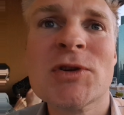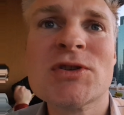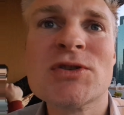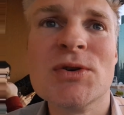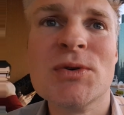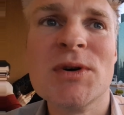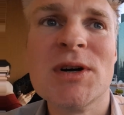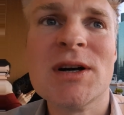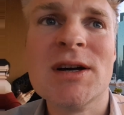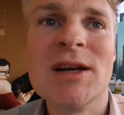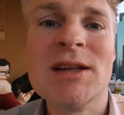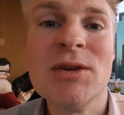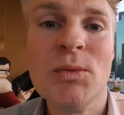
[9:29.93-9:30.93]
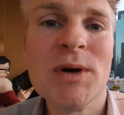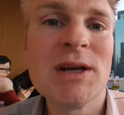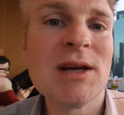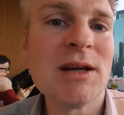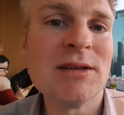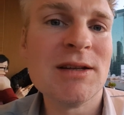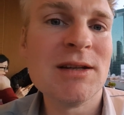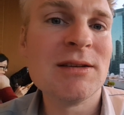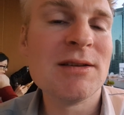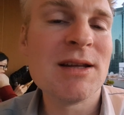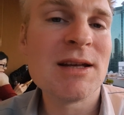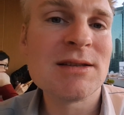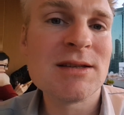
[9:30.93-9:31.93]
so uh, and the way I
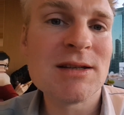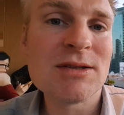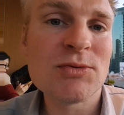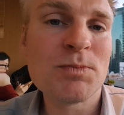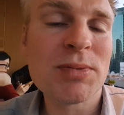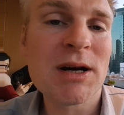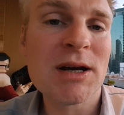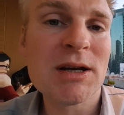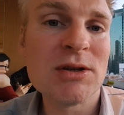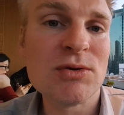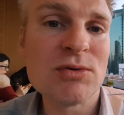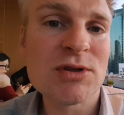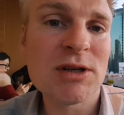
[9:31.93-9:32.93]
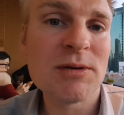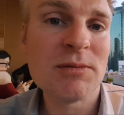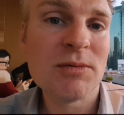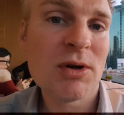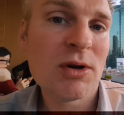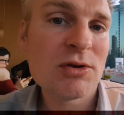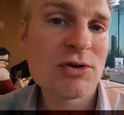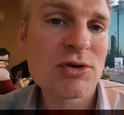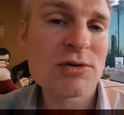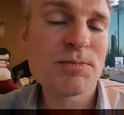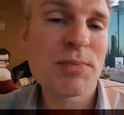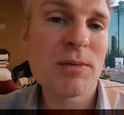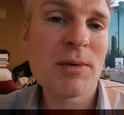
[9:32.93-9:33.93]
did that is by using
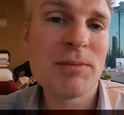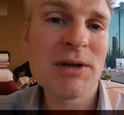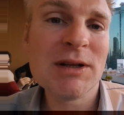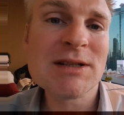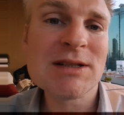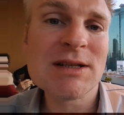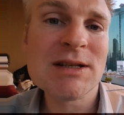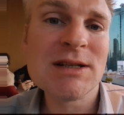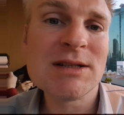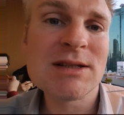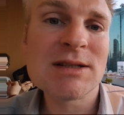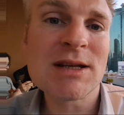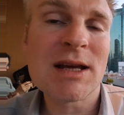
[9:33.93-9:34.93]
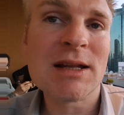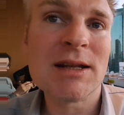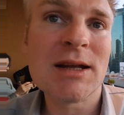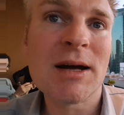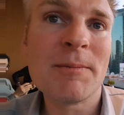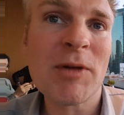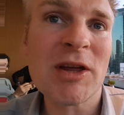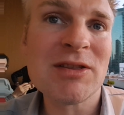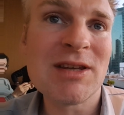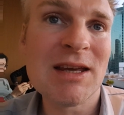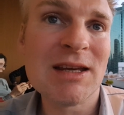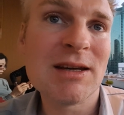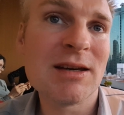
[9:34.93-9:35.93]
just probabilities and um, I
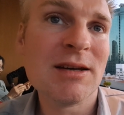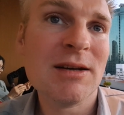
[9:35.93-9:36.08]
think